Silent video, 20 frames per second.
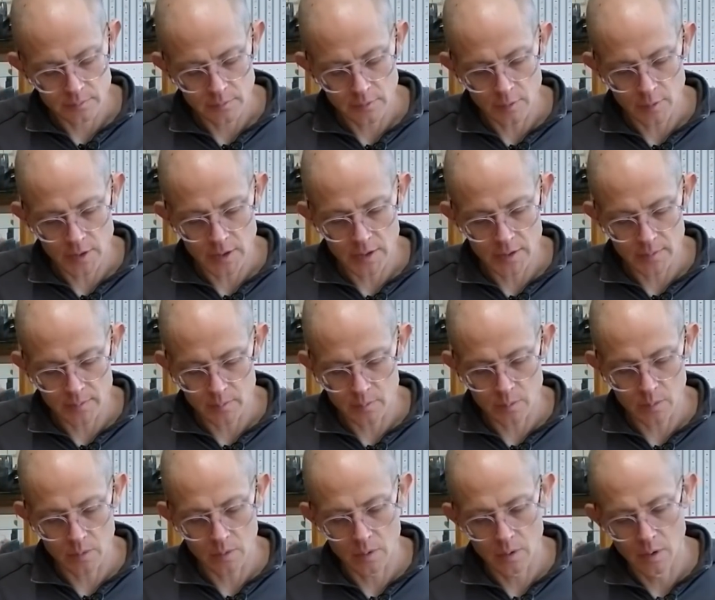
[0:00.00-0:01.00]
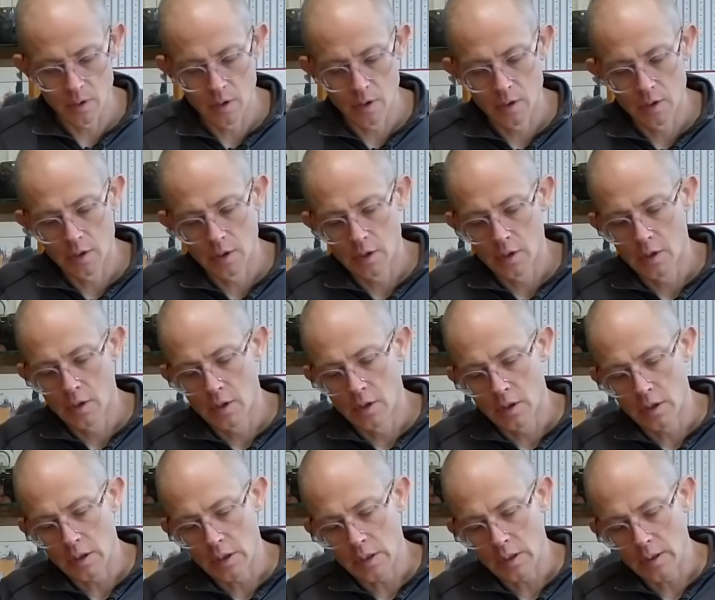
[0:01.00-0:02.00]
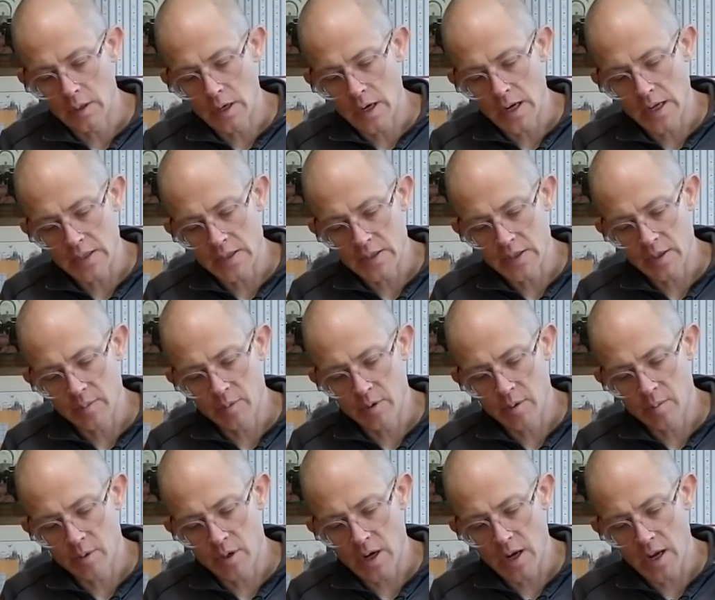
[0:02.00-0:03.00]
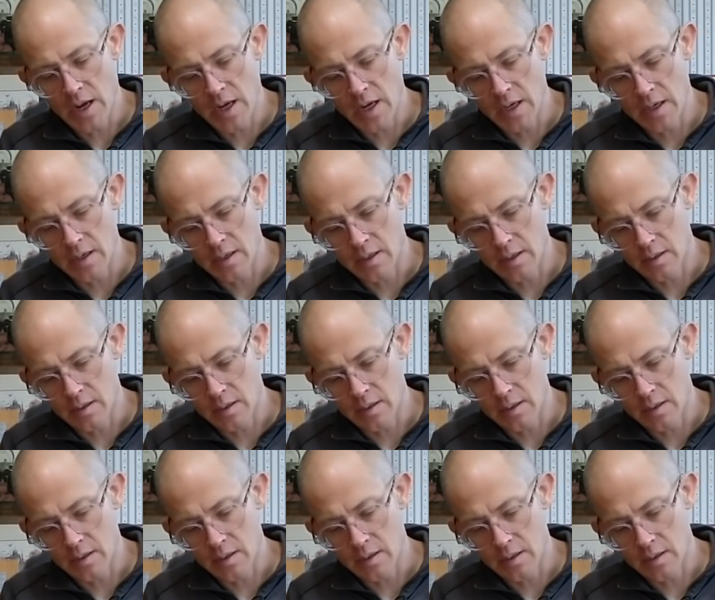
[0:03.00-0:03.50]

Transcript: Well, all right, steep number 8.